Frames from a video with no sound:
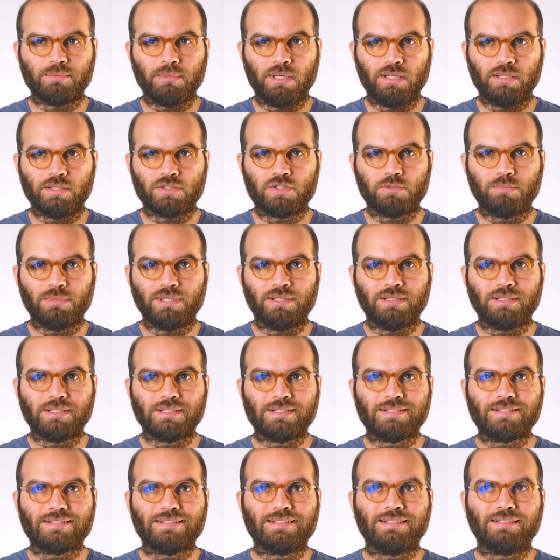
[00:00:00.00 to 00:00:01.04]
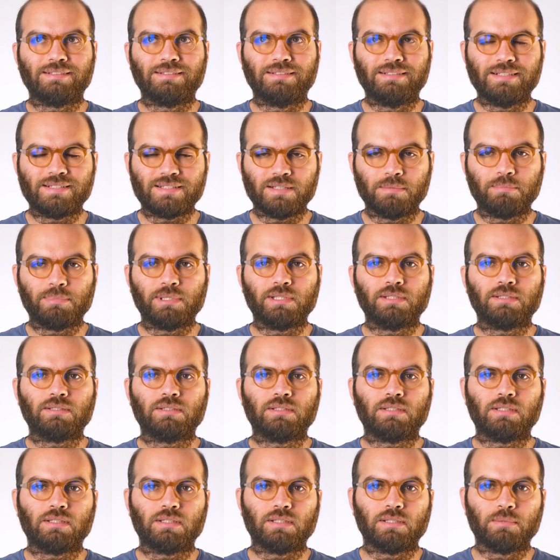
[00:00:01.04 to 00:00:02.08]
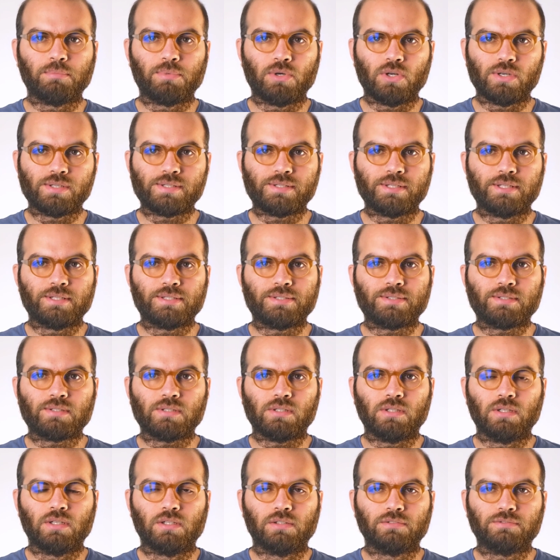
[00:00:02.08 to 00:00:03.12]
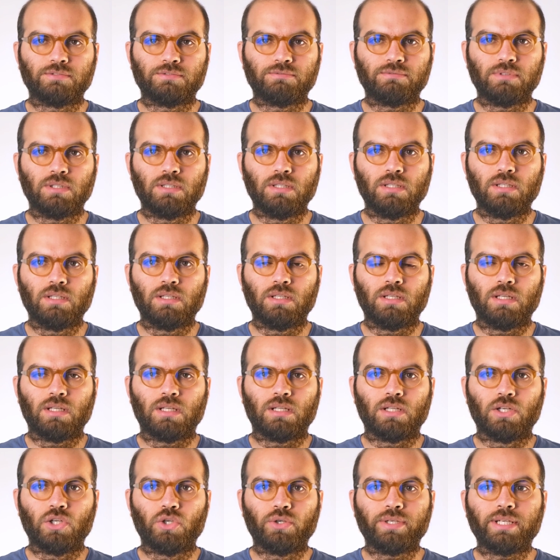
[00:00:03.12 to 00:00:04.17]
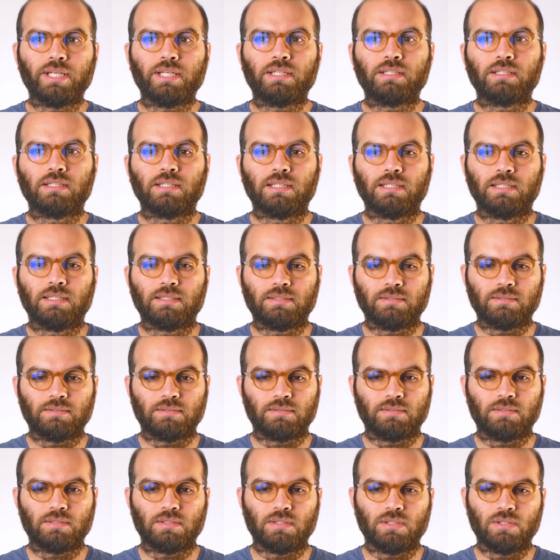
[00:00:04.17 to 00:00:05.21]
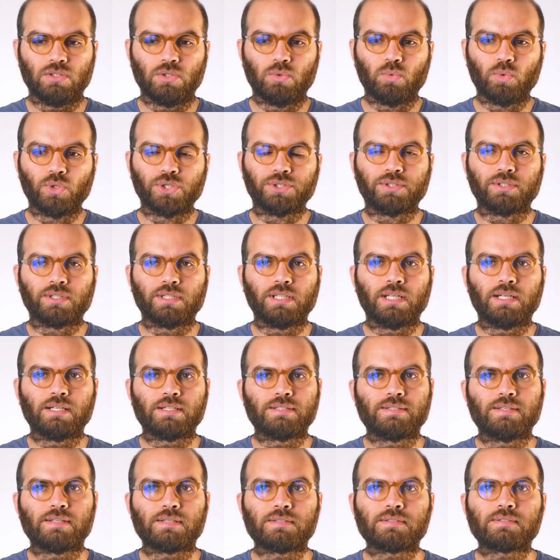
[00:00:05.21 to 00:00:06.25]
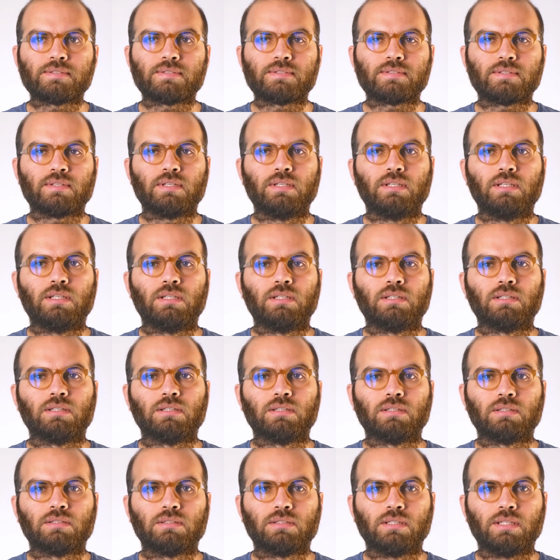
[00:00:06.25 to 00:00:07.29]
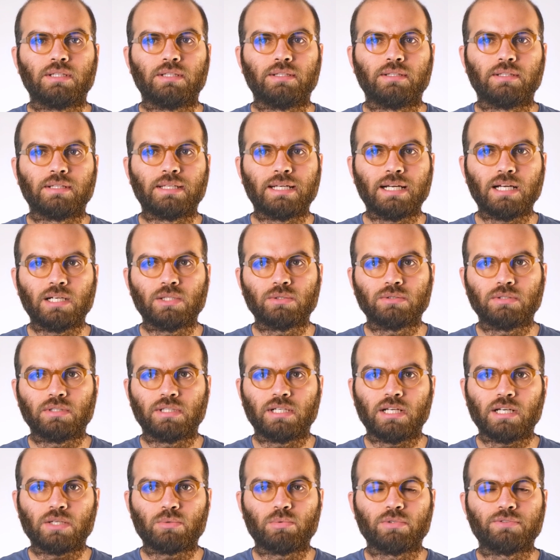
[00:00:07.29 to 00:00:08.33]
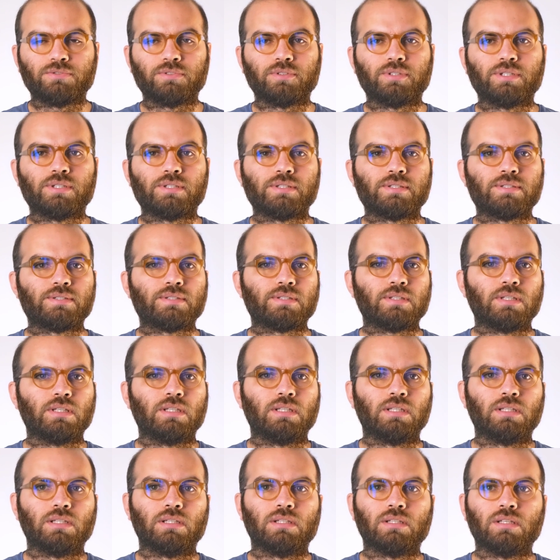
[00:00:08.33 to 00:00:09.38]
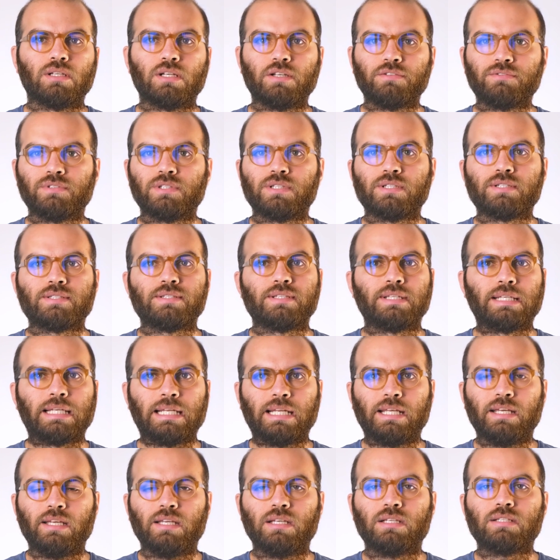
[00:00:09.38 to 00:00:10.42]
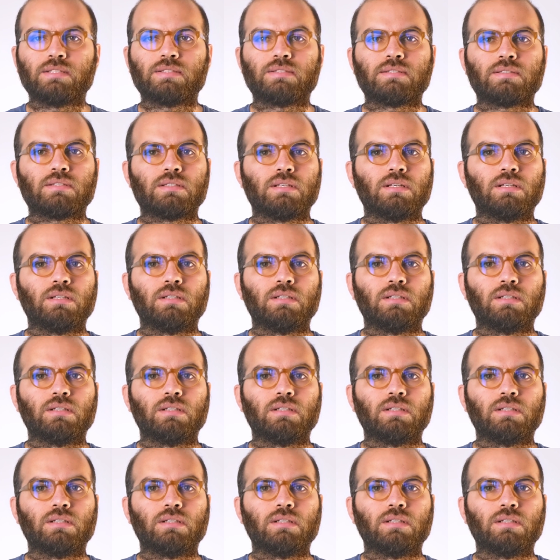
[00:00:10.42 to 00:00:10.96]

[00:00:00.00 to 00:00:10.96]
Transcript: management is the discipline and the process of looking at the water that exists in the ground, in aquifers, in rivers, in lakes,